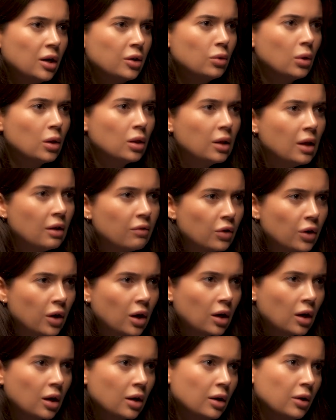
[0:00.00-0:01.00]
Are you a
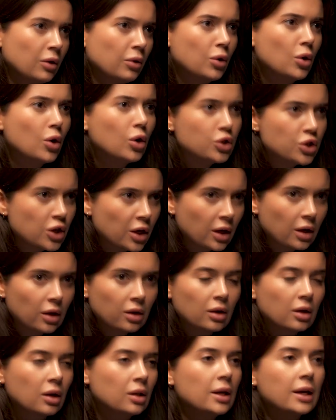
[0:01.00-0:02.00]
Levonakan? Are you a
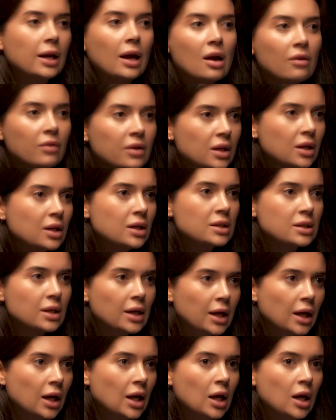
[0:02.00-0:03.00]
Kocharakan? Everything is
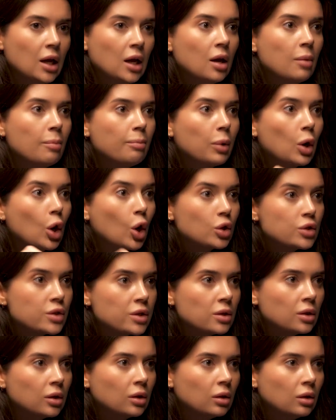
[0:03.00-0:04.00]

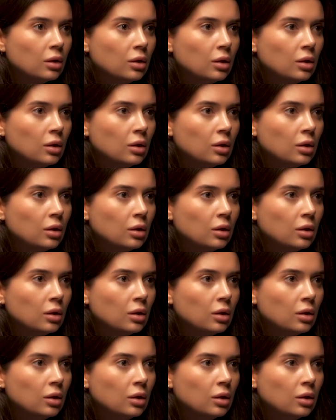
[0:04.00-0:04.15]
personal.